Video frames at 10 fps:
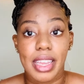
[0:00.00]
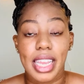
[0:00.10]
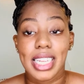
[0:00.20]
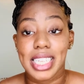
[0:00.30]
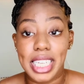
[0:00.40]

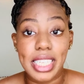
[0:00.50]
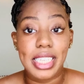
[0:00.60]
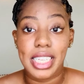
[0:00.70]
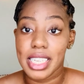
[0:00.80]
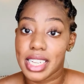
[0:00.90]
It's
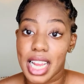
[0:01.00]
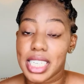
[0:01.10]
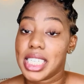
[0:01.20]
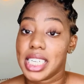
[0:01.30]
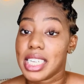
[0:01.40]
easy.
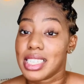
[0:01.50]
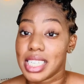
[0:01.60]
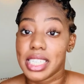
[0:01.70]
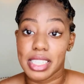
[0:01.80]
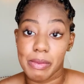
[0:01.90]
Lashing is
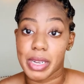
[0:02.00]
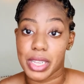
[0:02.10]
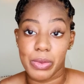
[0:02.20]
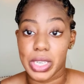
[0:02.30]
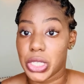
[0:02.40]
easy money
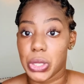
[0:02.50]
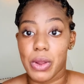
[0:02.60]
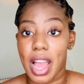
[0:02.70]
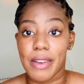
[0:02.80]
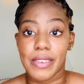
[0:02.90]
once you
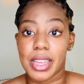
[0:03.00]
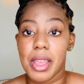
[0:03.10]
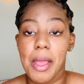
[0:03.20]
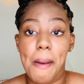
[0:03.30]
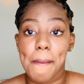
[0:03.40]
have it
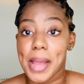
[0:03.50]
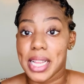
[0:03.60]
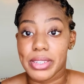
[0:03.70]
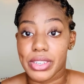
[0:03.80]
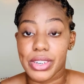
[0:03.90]

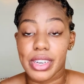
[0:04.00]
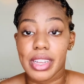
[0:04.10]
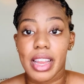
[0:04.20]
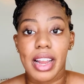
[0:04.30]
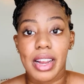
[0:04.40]
mastered.
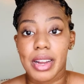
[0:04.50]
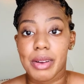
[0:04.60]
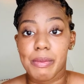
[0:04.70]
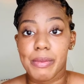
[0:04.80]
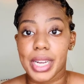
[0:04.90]

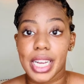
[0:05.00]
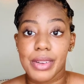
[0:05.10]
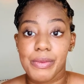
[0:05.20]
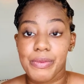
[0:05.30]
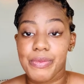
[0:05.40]
But
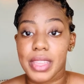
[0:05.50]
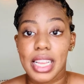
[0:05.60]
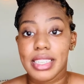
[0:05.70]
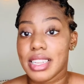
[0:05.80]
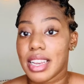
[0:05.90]

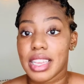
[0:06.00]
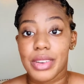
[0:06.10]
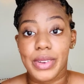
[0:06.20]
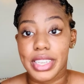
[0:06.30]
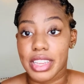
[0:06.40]
it's not a
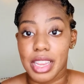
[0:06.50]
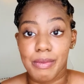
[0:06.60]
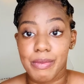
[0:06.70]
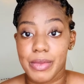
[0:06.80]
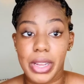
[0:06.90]
get-rich scheme.
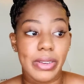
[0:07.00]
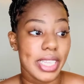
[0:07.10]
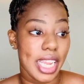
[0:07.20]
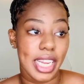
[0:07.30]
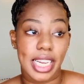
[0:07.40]
Don't
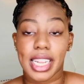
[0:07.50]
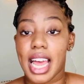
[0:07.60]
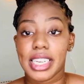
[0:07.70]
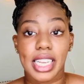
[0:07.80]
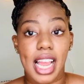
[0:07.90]
take a
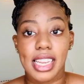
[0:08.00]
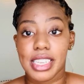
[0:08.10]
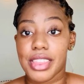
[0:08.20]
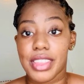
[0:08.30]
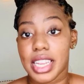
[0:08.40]
lash class
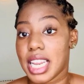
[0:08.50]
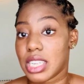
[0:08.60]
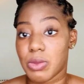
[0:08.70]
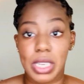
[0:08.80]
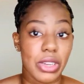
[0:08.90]
and think
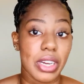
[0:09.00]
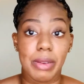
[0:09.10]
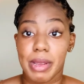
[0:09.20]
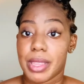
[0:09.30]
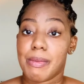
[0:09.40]
next week you're gonna
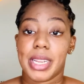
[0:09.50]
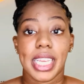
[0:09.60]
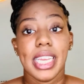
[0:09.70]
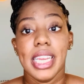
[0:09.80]
make the money.